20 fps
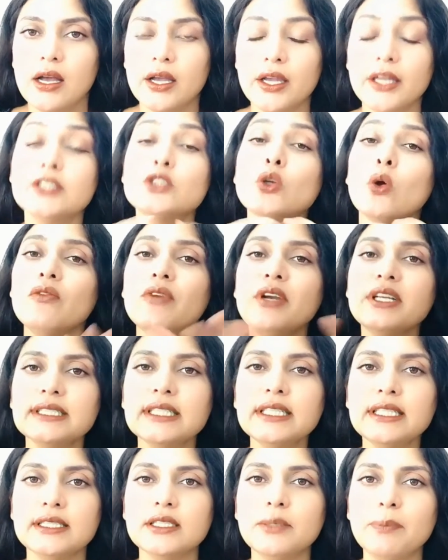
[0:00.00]
It's
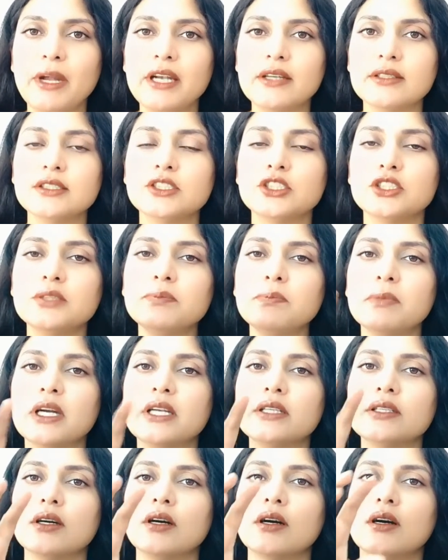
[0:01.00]
always an independent strip
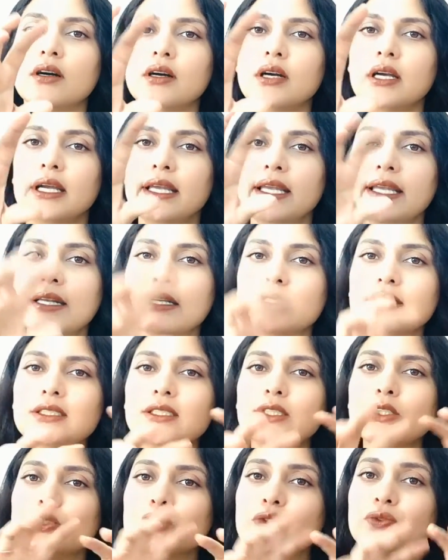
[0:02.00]
but uh, he
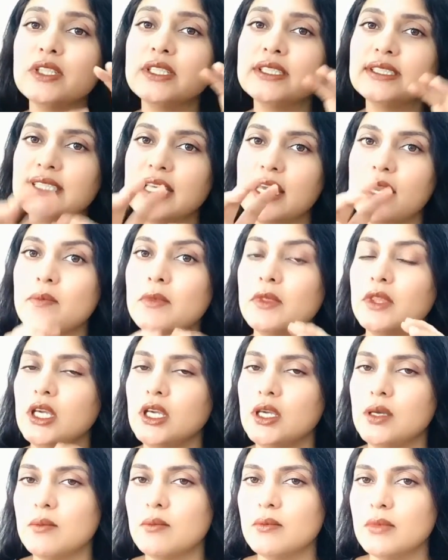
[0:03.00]
continues with the same
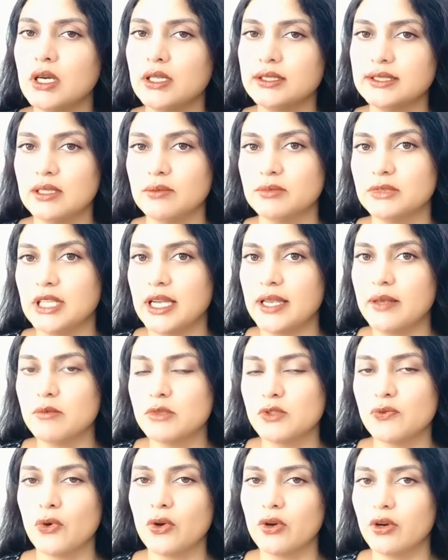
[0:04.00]
theme uh,
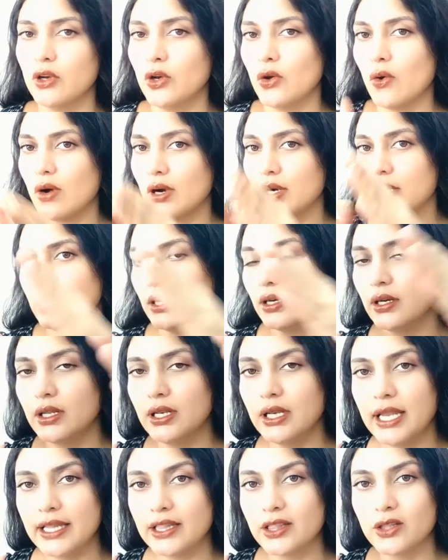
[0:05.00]
sometimes for a longer
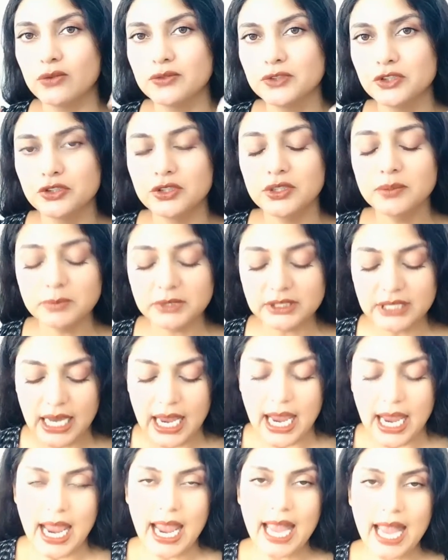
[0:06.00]
length of strips
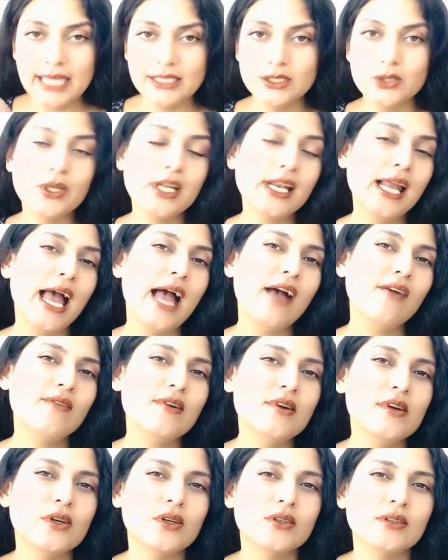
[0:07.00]
and you can
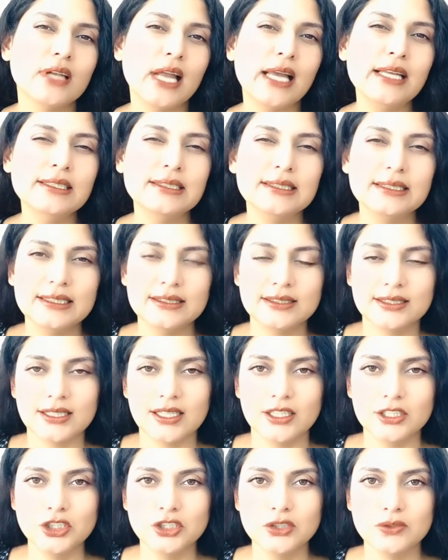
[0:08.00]
have a nice
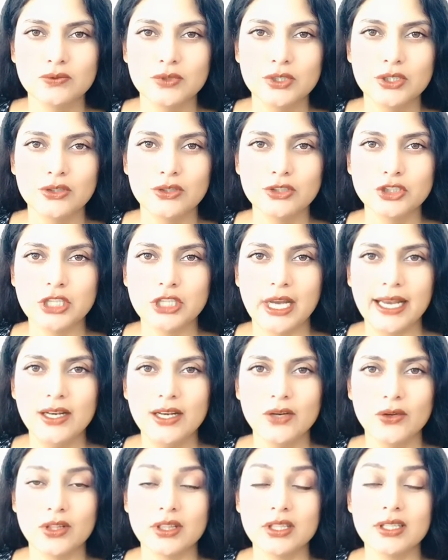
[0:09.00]
discussion with your
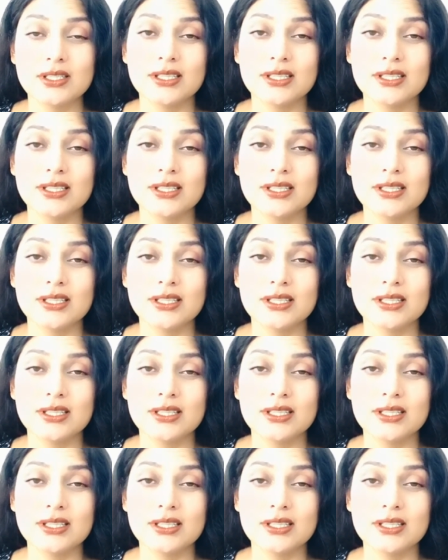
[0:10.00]
child on